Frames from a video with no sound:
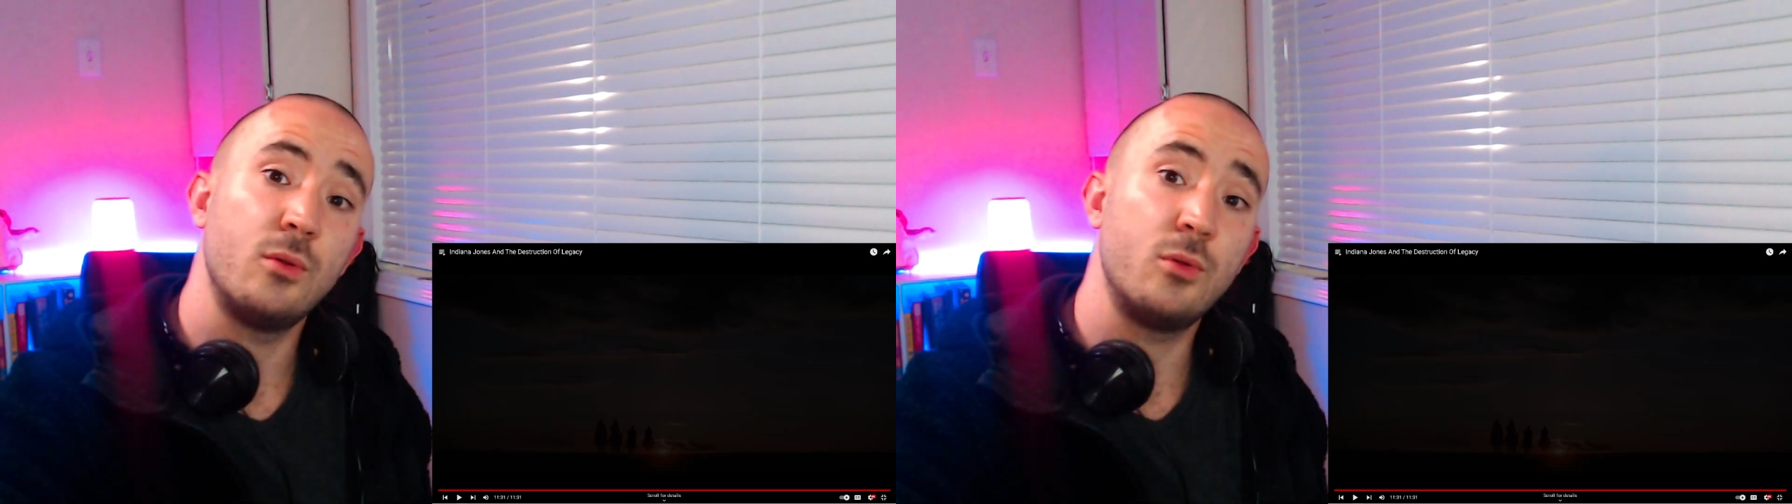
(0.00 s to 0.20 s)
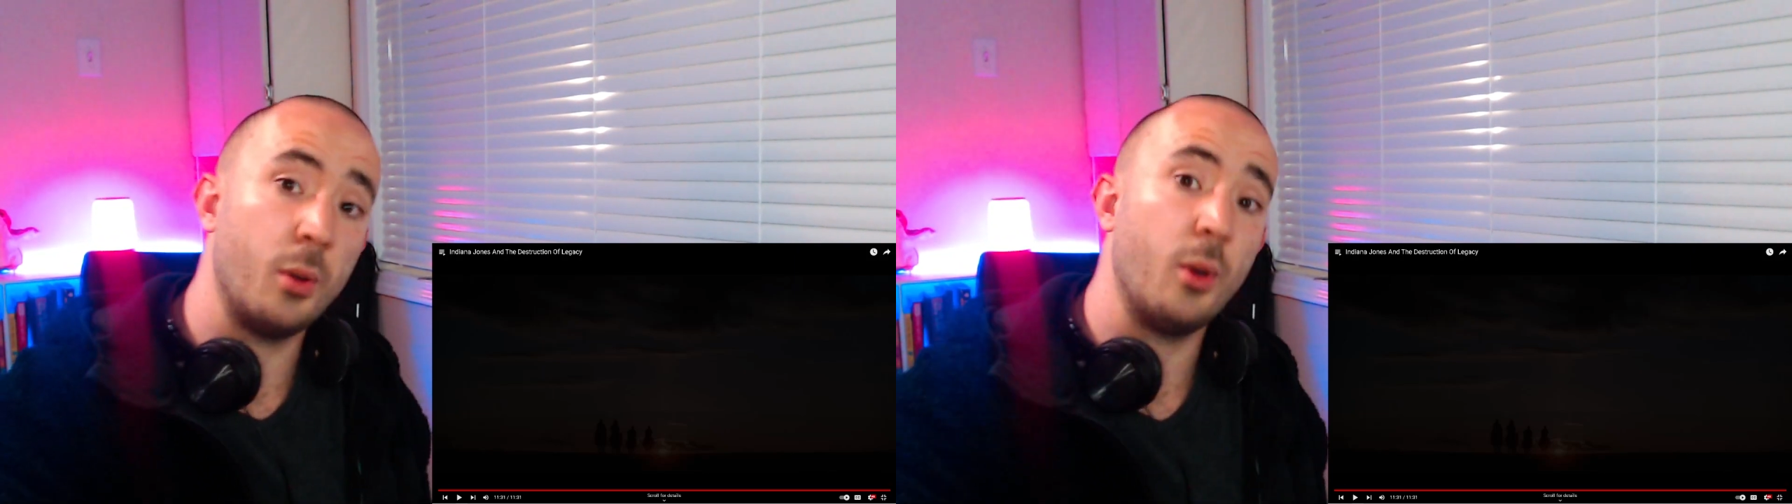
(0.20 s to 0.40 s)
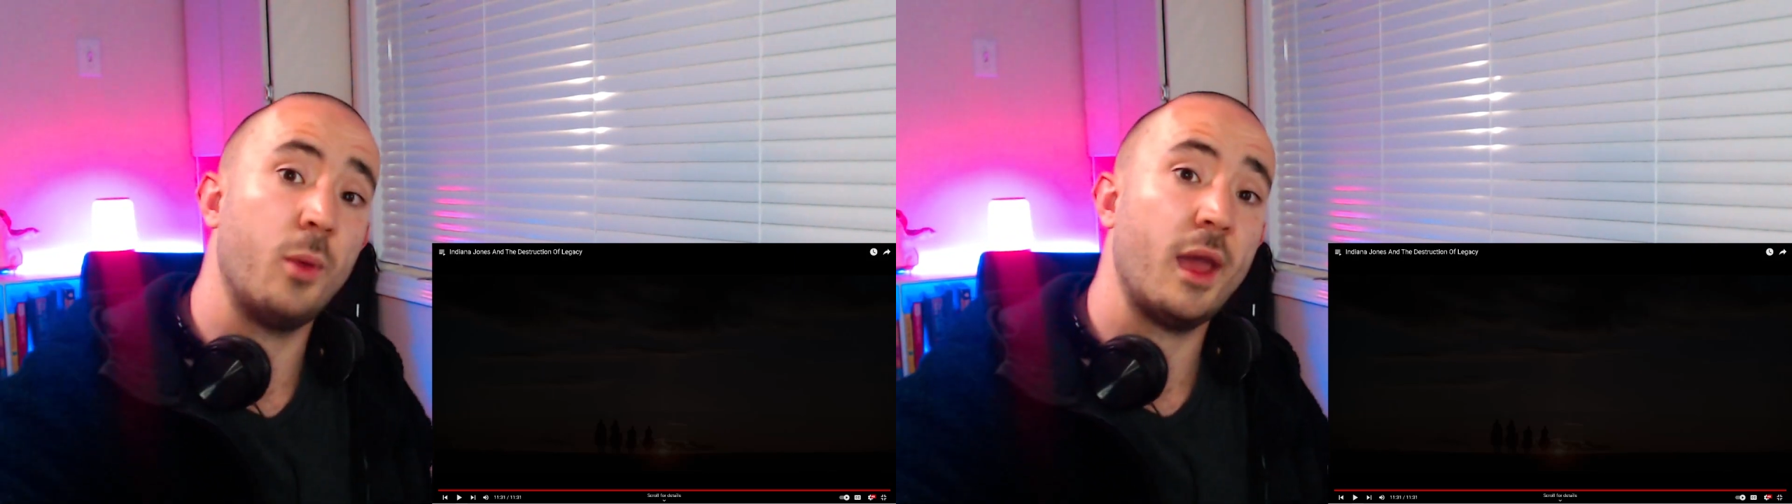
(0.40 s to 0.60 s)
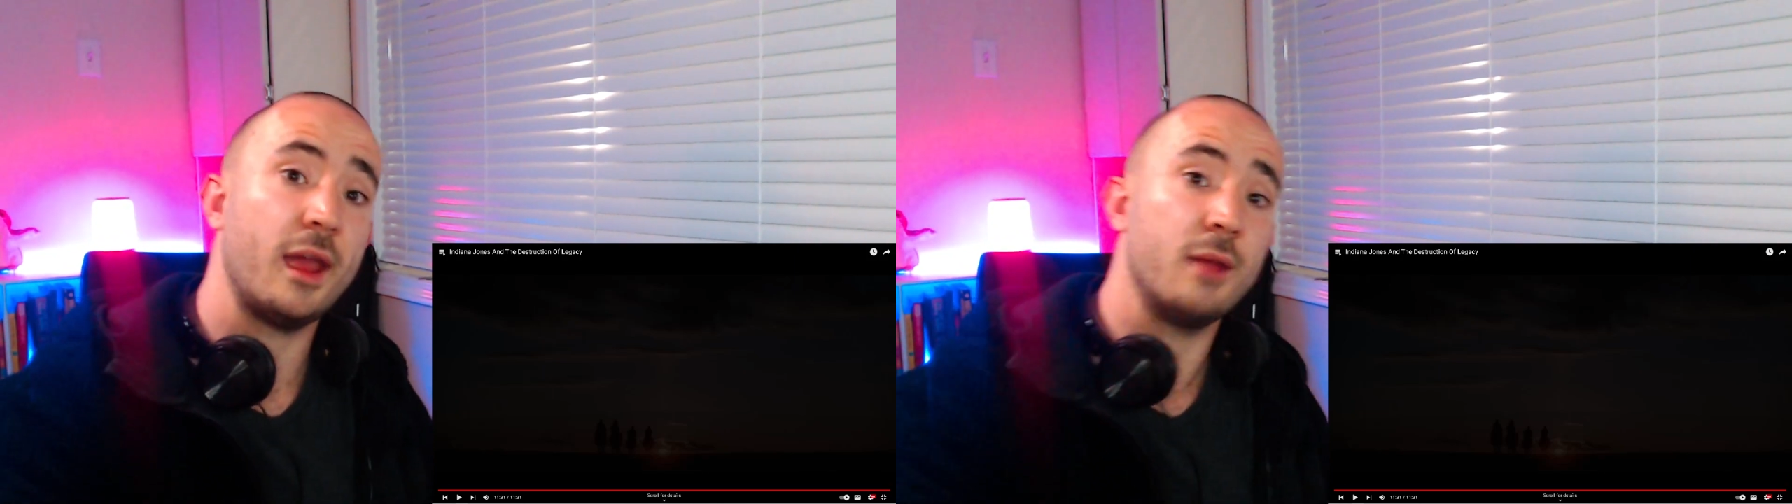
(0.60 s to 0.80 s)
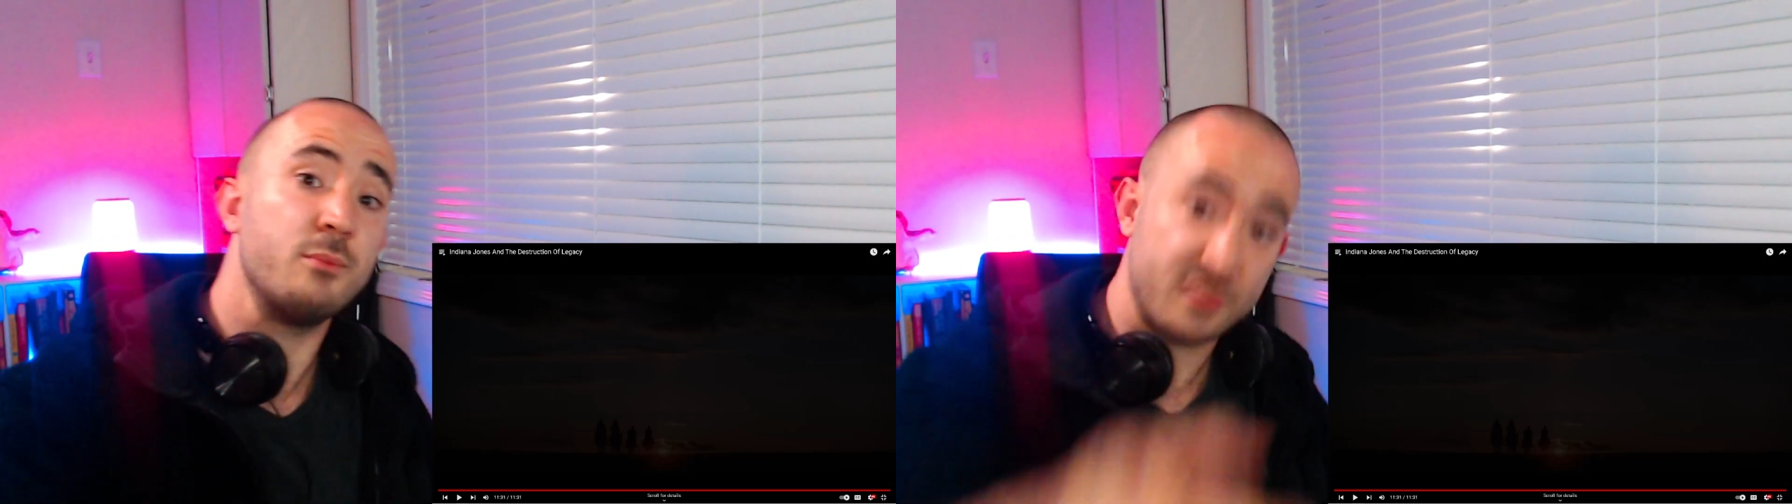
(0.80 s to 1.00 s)
Go
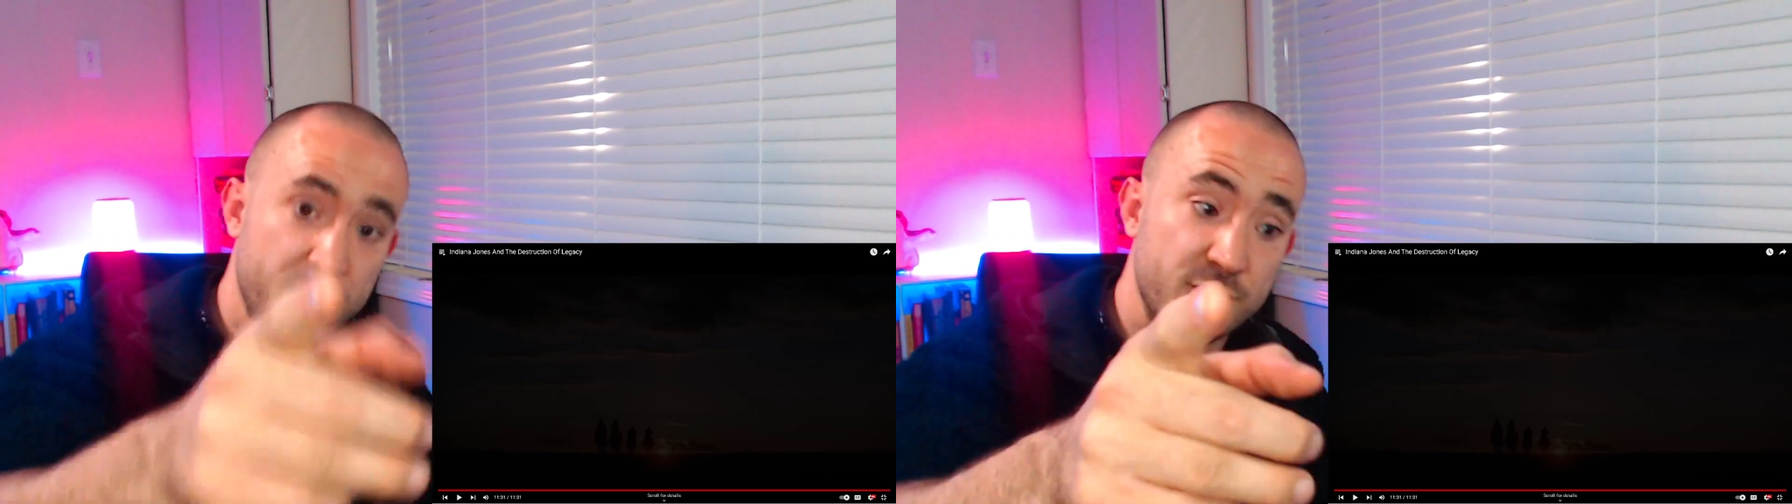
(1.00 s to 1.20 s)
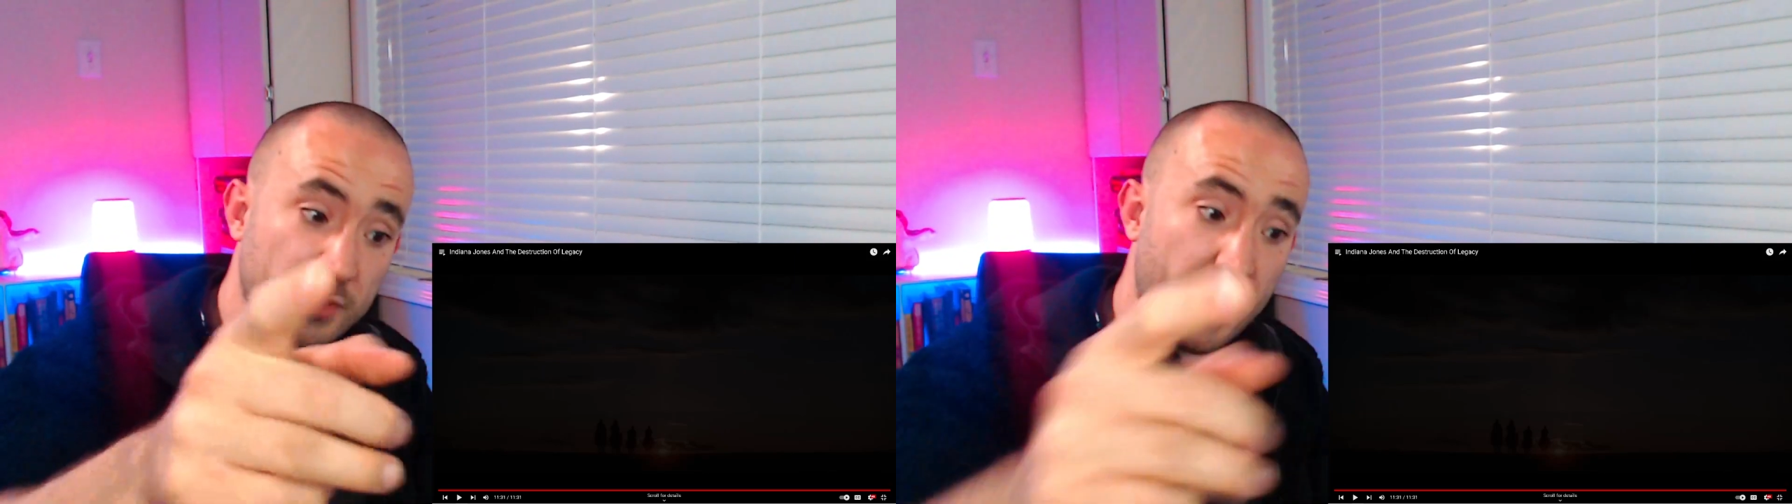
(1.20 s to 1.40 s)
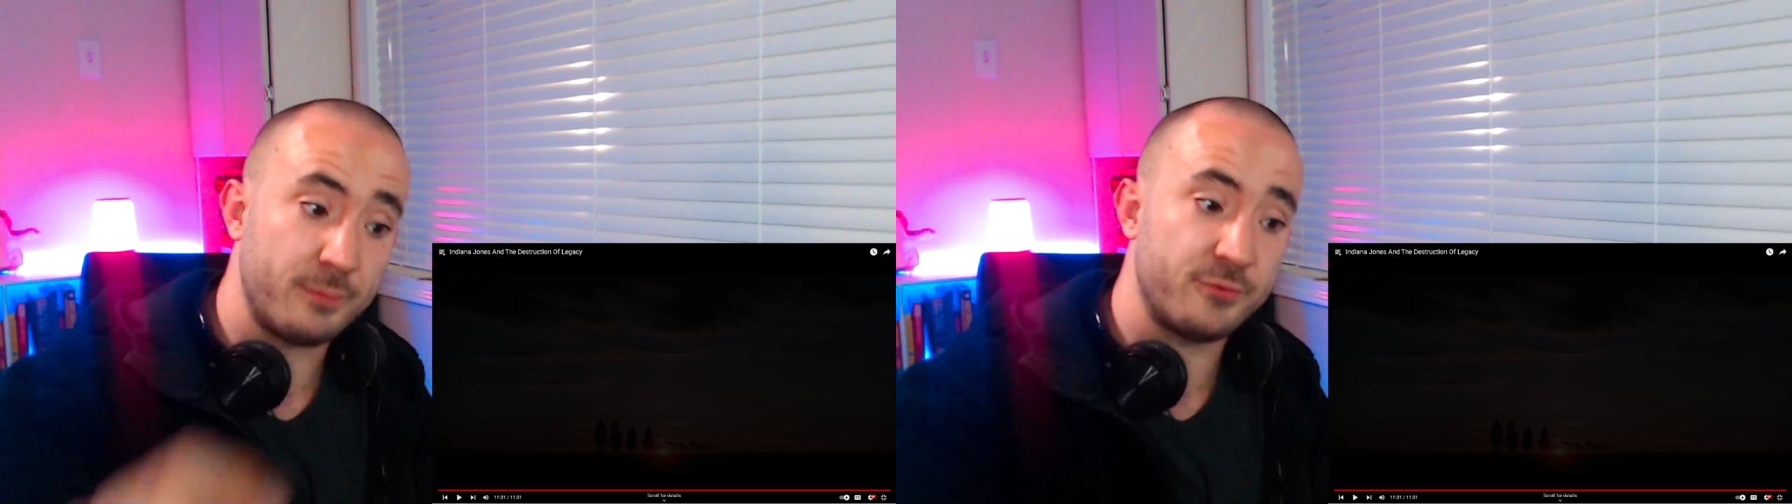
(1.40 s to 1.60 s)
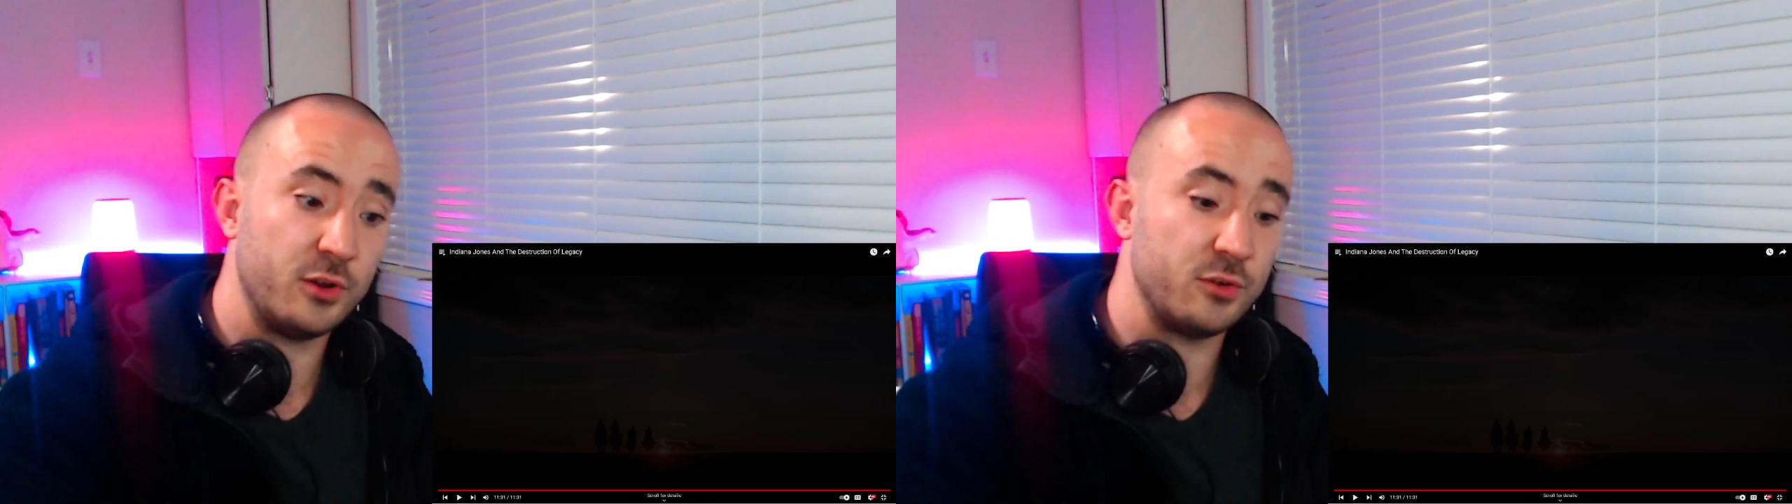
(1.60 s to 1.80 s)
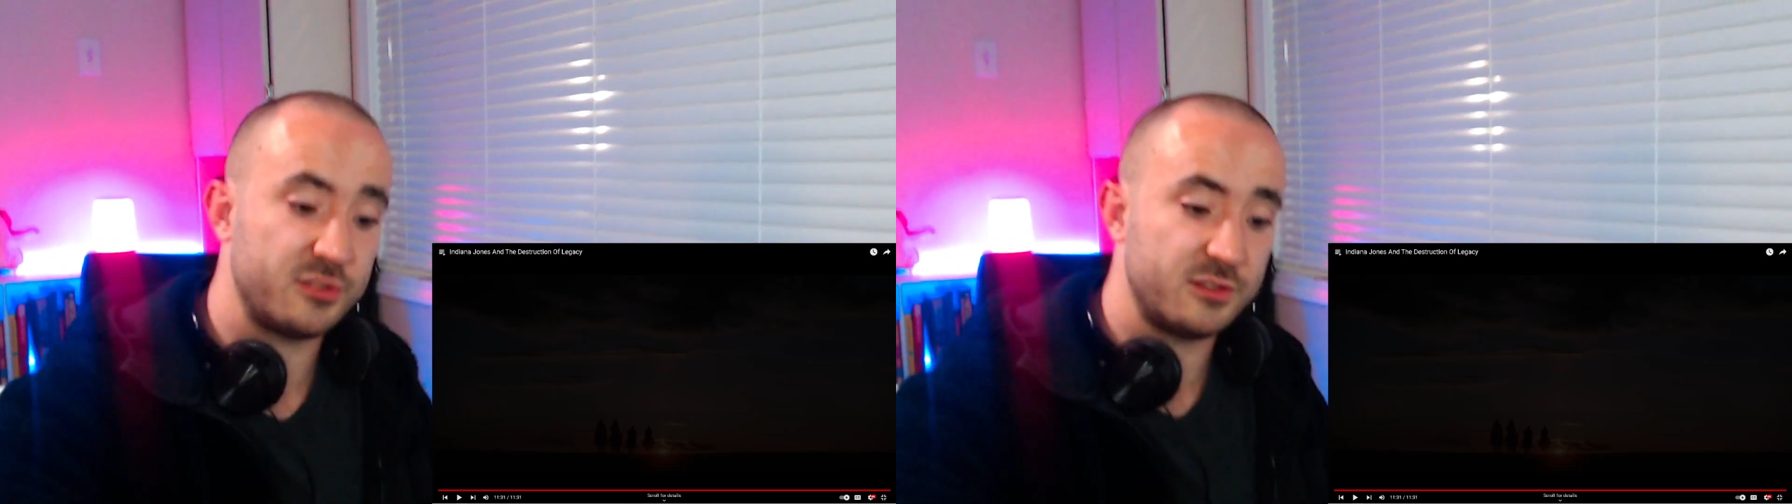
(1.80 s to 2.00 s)
away, but subscribe
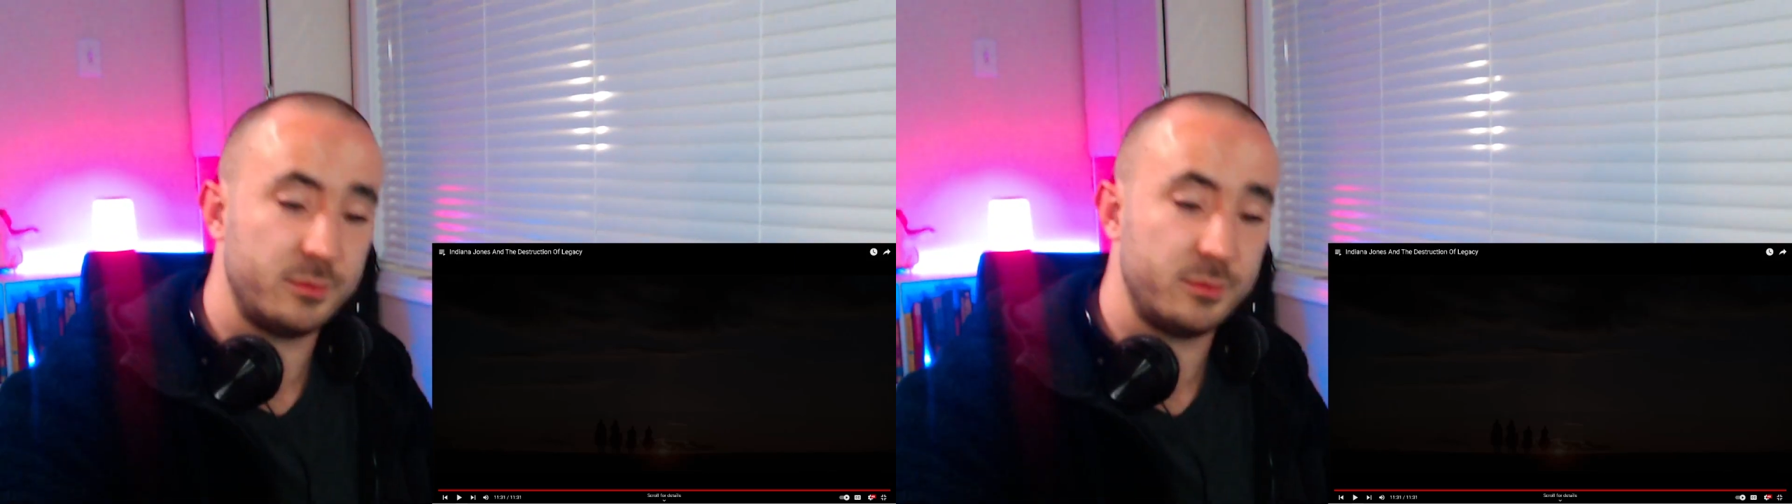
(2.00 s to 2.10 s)
first,